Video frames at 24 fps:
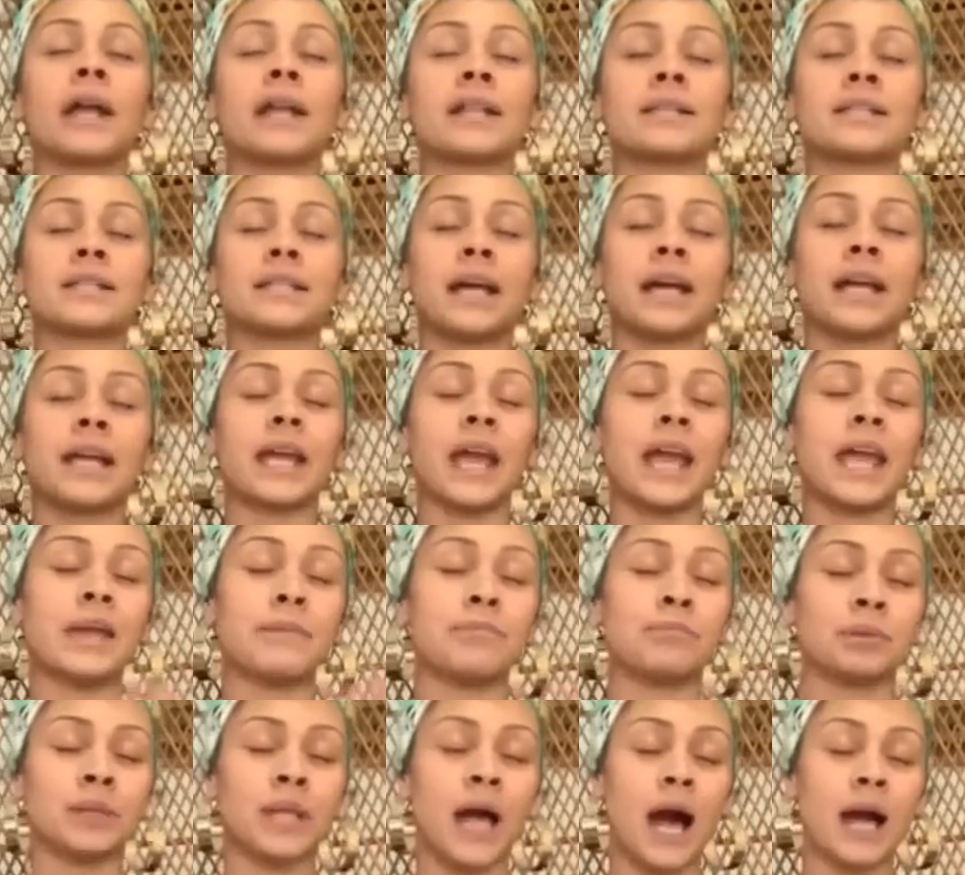It's like
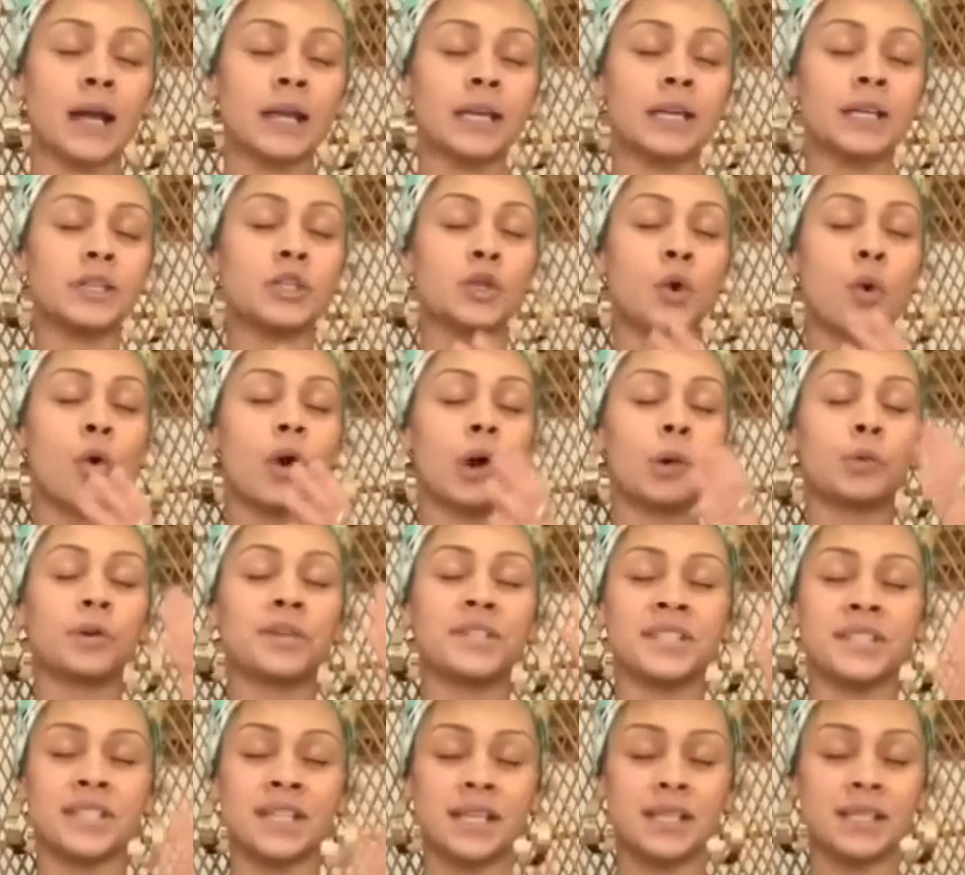a blockage or
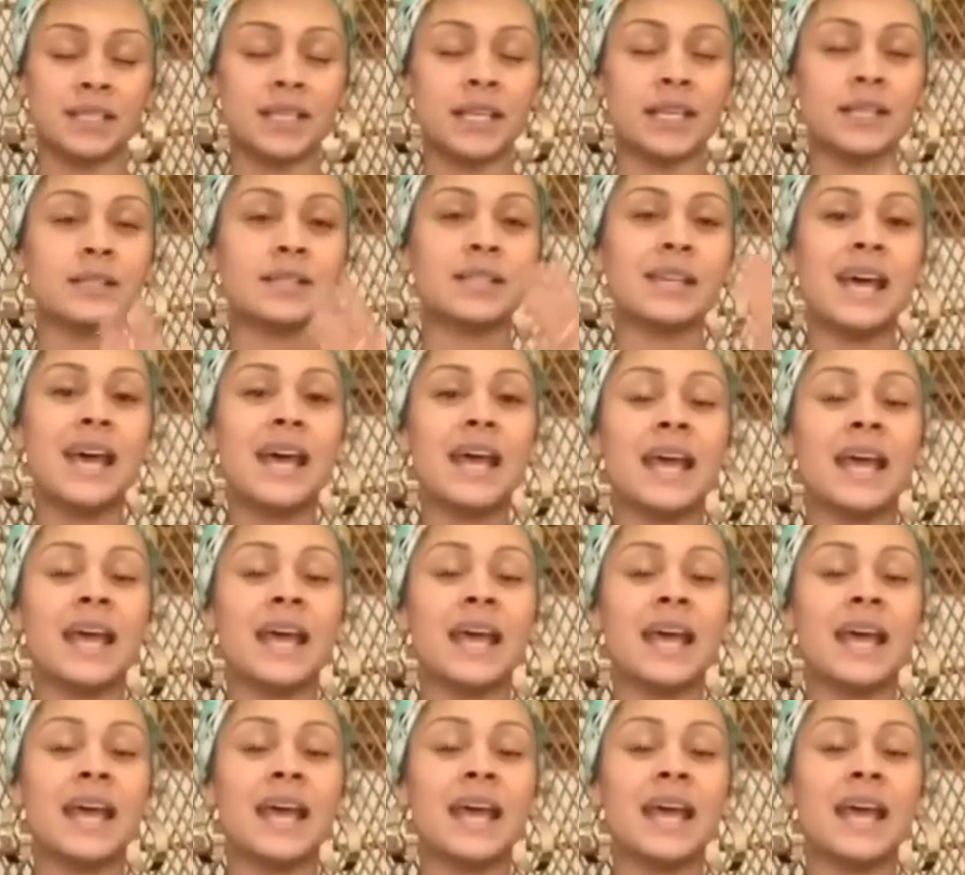resistance